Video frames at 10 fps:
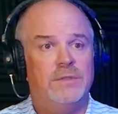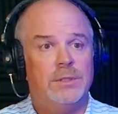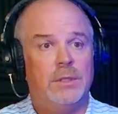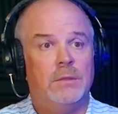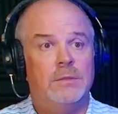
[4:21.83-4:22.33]

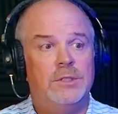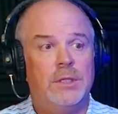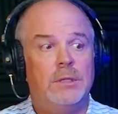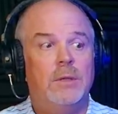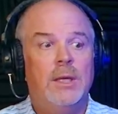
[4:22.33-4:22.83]
still.
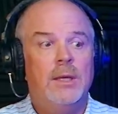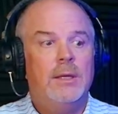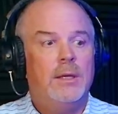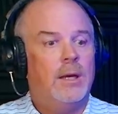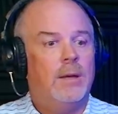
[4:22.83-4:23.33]
So,
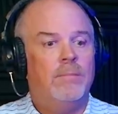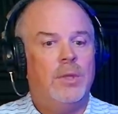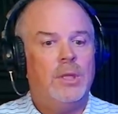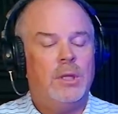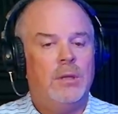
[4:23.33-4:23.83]
I
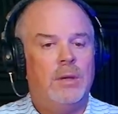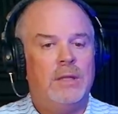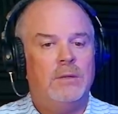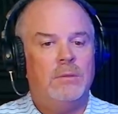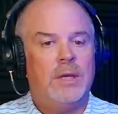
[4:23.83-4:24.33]

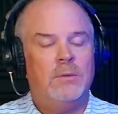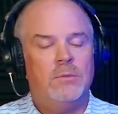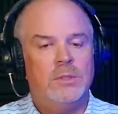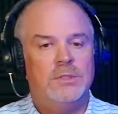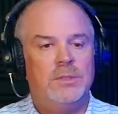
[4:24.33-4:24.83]
don't
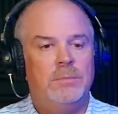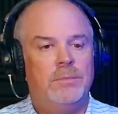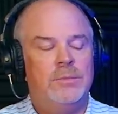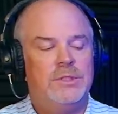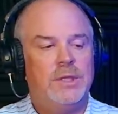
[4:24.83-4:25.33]
really
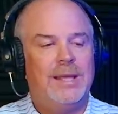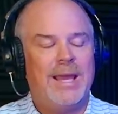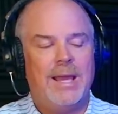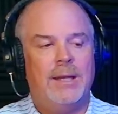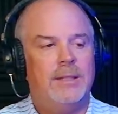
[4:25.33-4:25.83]
see
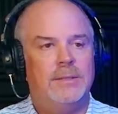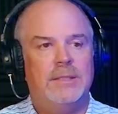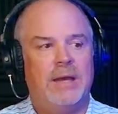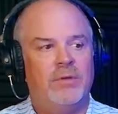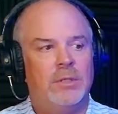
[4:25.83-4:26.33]
candidates
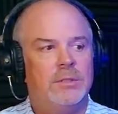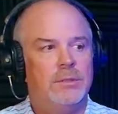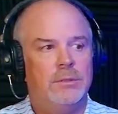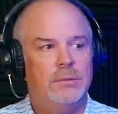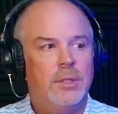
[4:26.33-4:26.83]
having
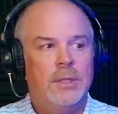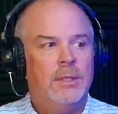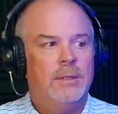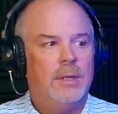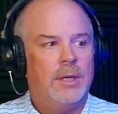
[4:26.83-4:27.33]
to
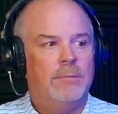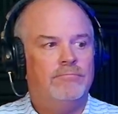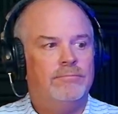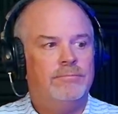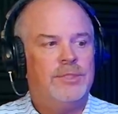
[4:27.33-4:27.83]

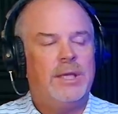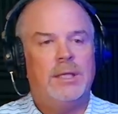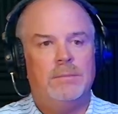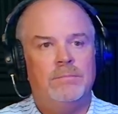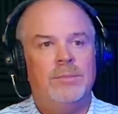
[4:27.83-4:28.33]

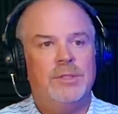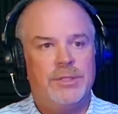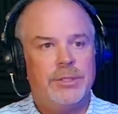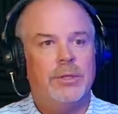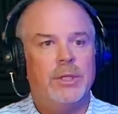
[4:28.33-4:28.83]
take
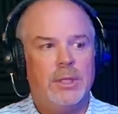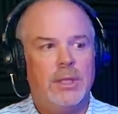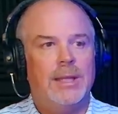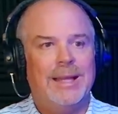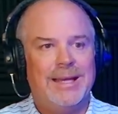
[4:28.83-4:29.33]
materially
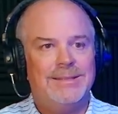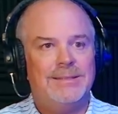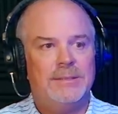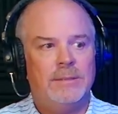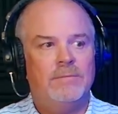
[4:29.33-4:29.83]

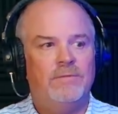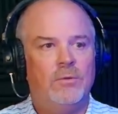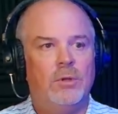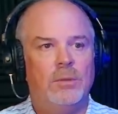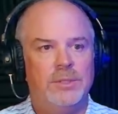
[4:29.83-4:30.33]
less
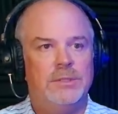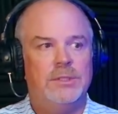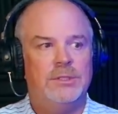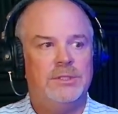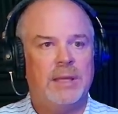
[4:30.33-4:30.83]
for the
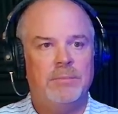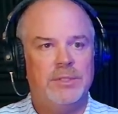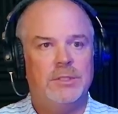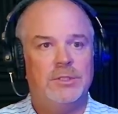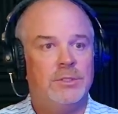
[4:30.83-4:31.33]
same
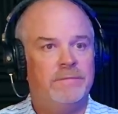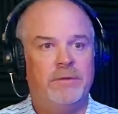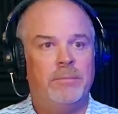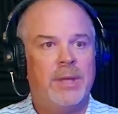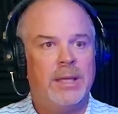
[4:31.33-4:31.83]
positions if
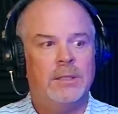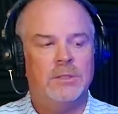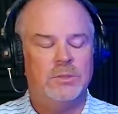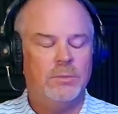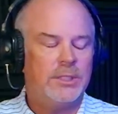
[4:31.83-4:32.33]
they're making a
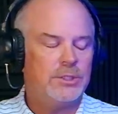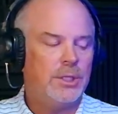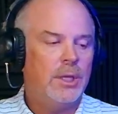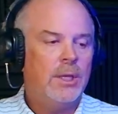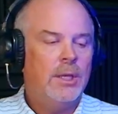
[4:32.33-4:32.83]
switch.
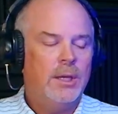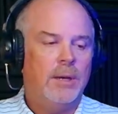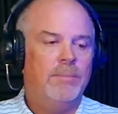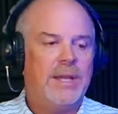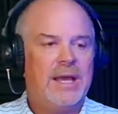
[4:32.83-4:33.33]

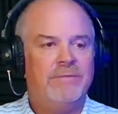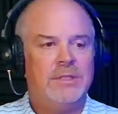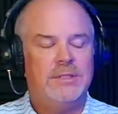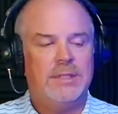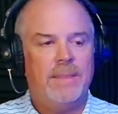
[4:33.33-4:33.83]
But having
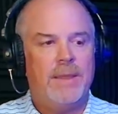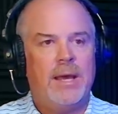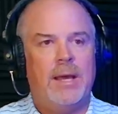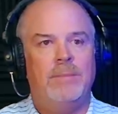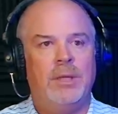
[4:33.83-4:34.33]
said
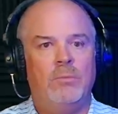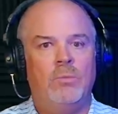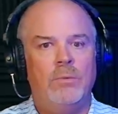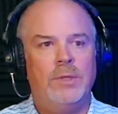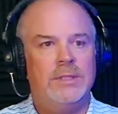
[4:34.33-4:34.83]
that, I mean,
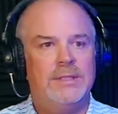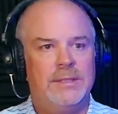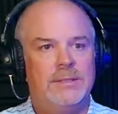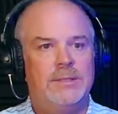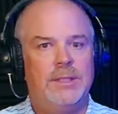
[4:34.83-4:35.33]
what we
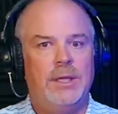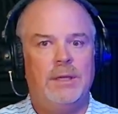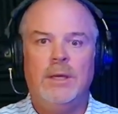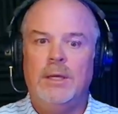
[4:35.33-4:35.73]
did see